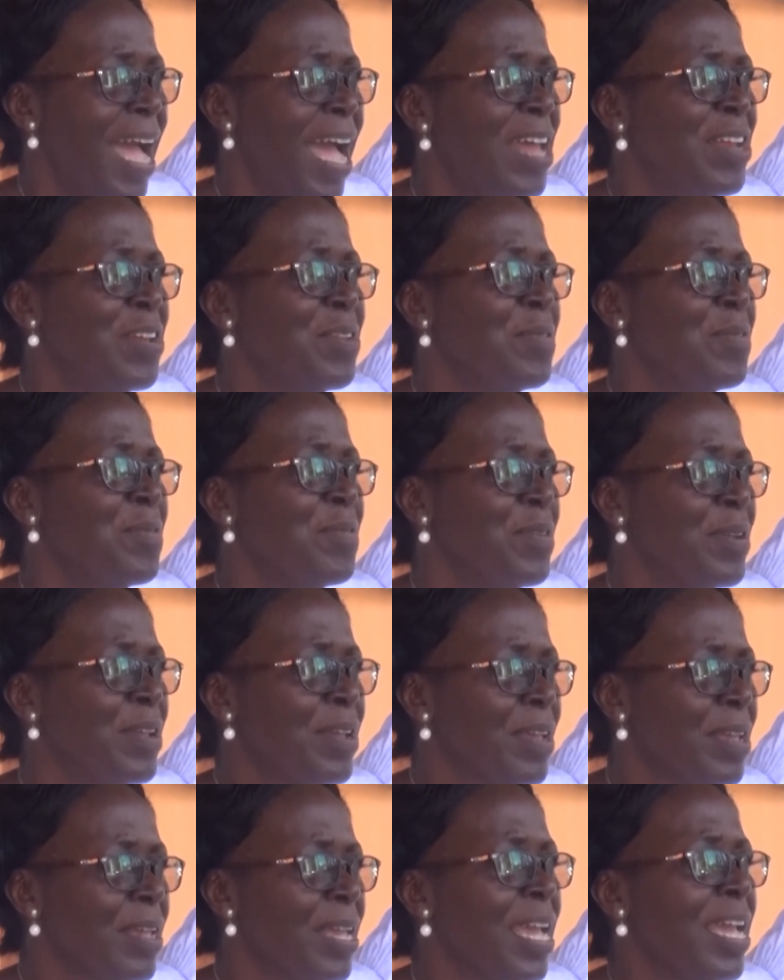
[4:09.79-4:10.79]
and you will
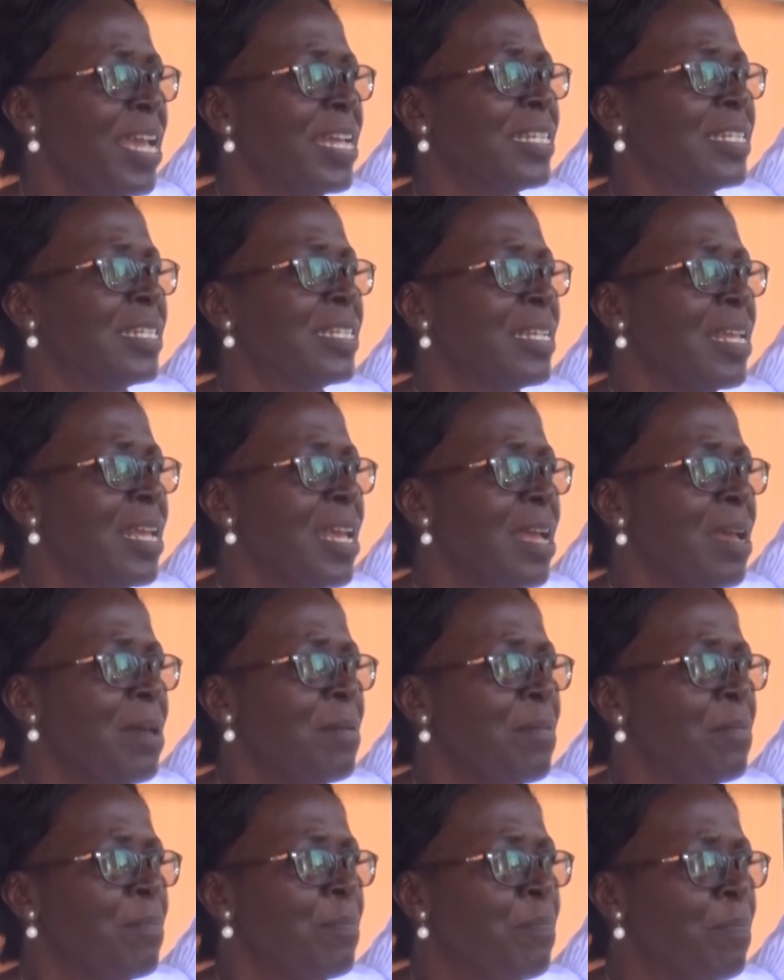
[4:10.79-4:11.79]
get
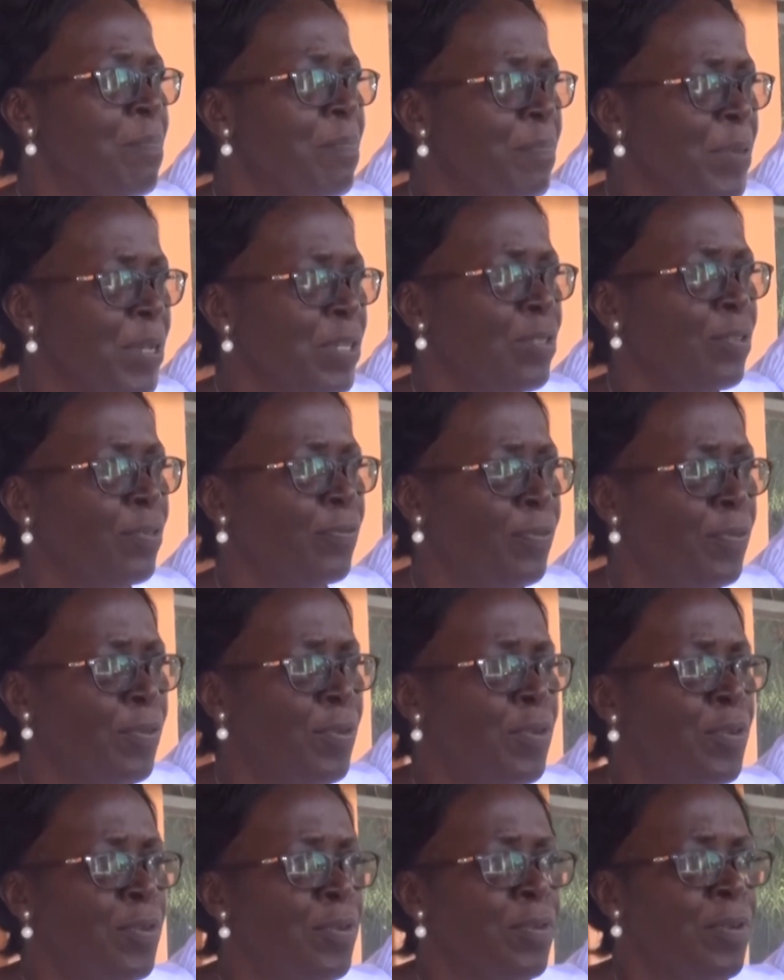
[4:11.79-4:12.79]

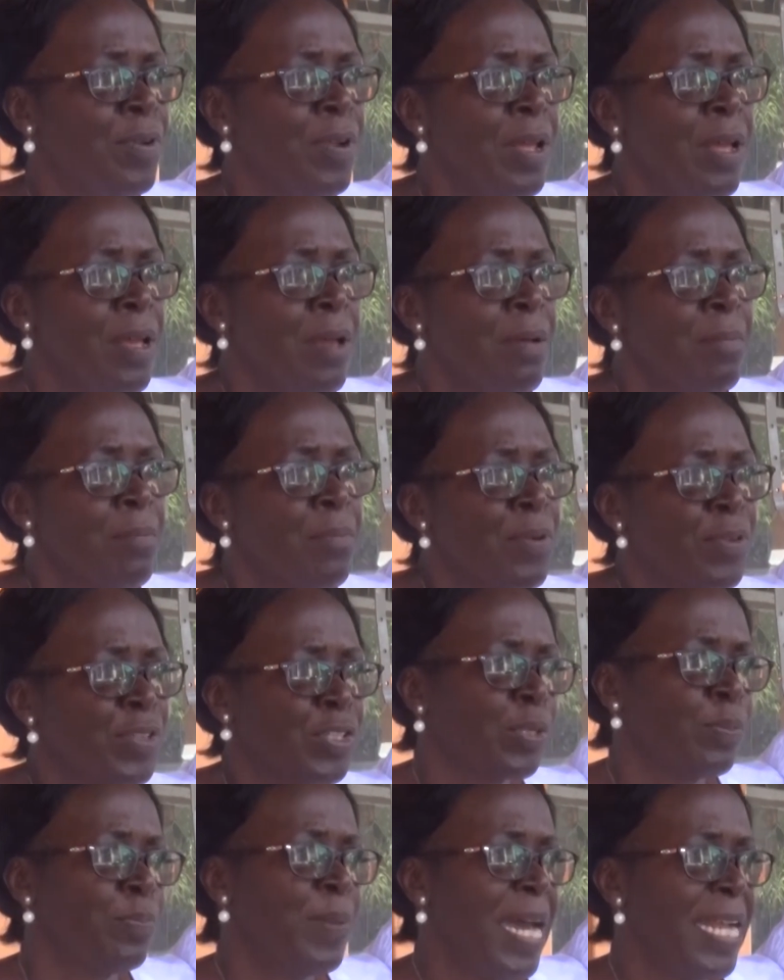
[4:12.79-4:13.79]
peaceful
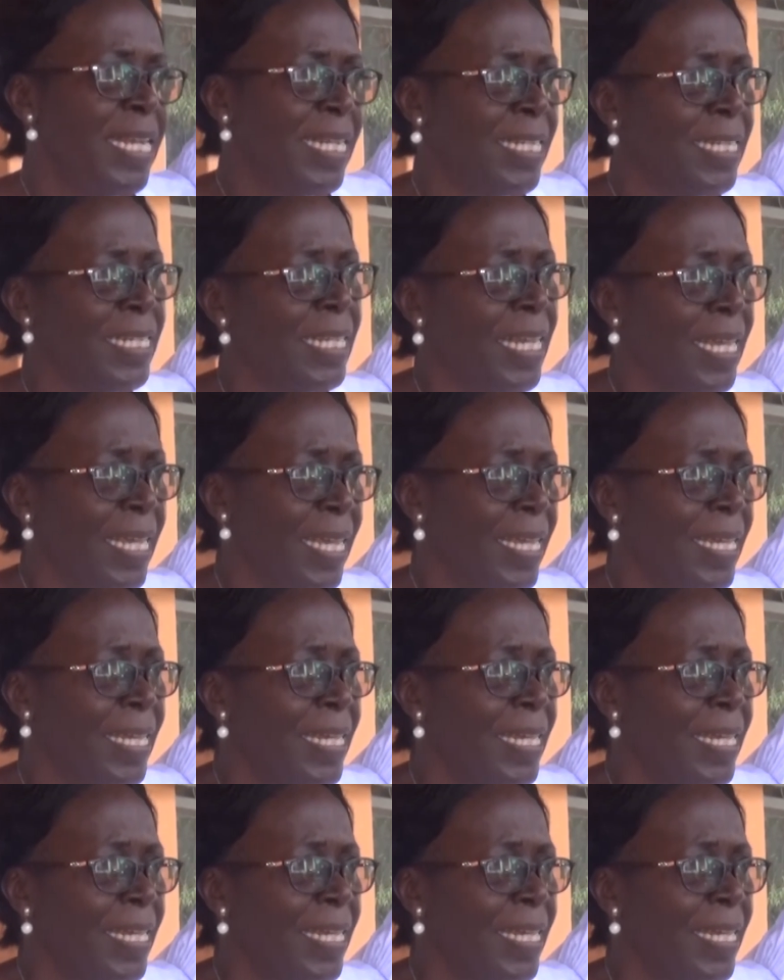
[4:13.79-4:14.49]
prosperity.